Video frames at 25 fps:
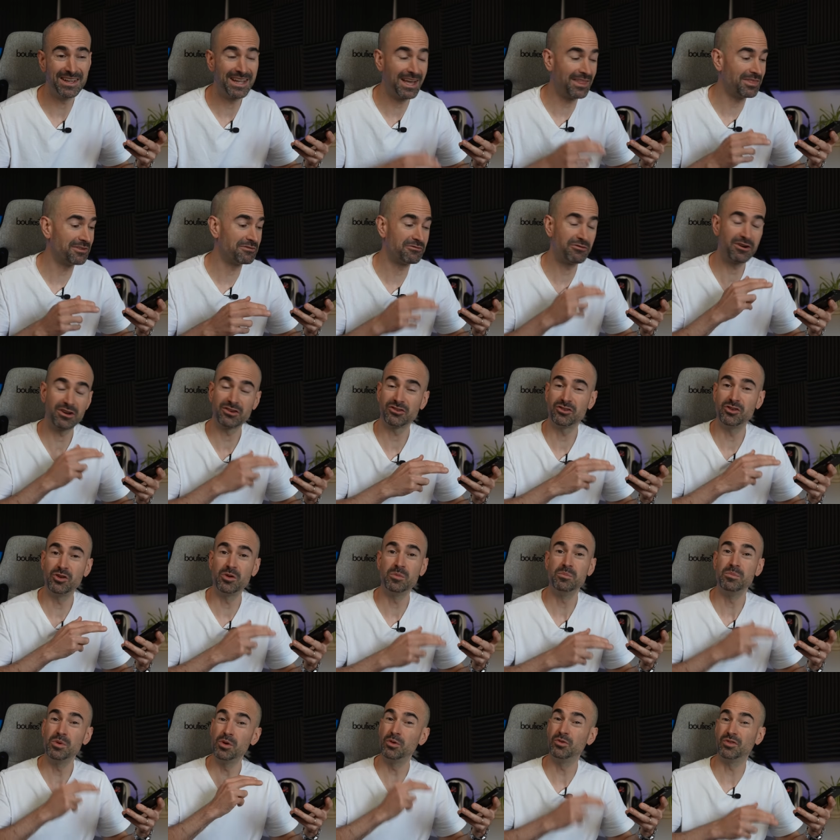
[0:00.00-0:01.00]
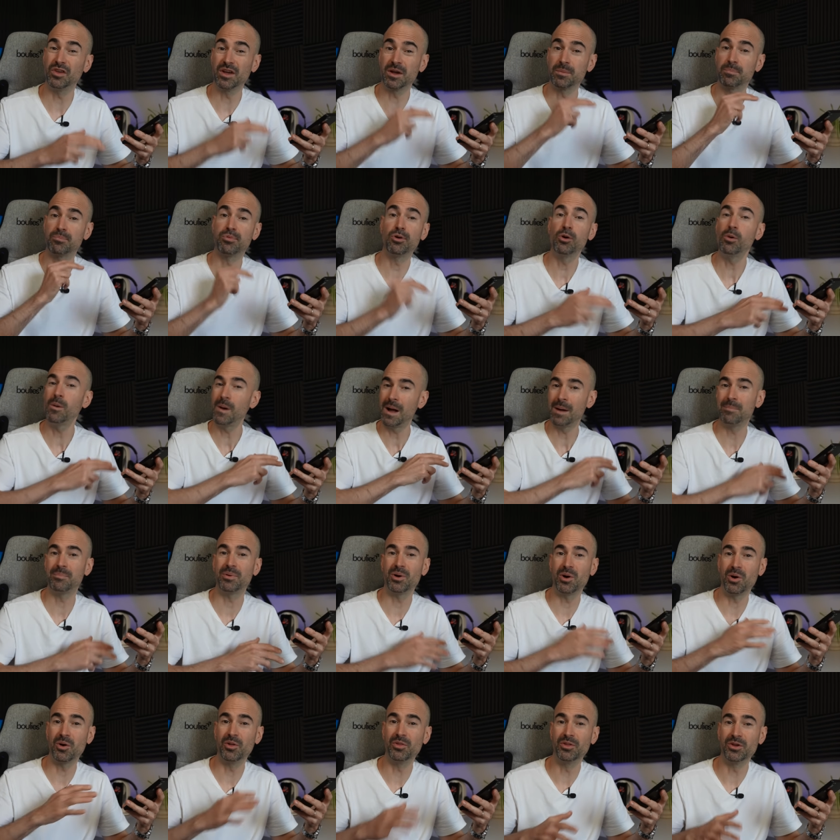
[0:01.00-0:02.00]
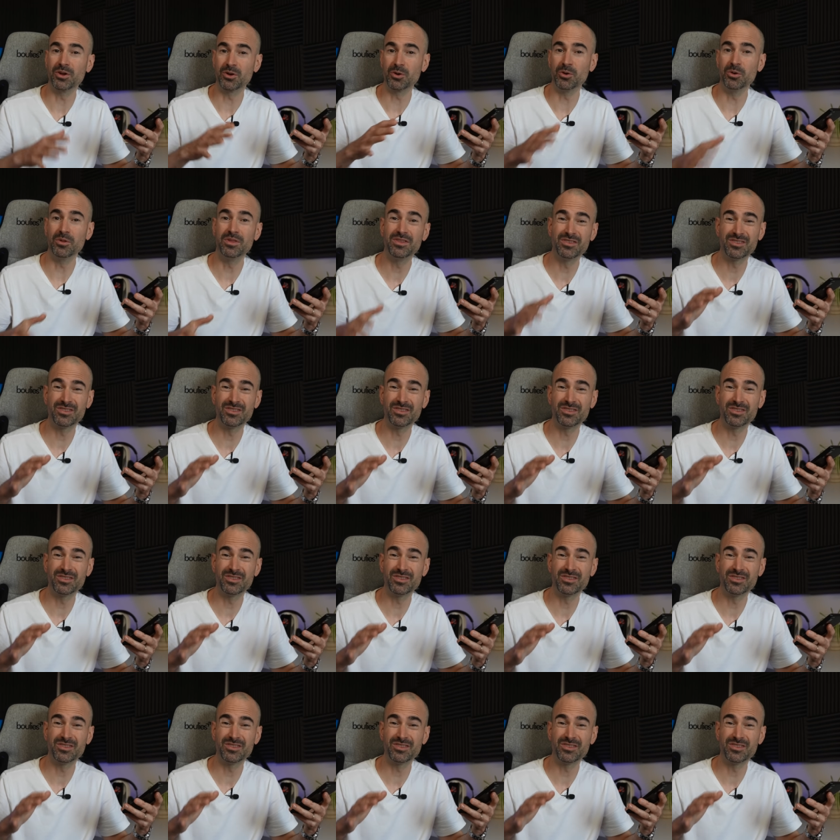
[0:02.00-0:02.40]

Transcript: get the fresh new Music Pro app on the go.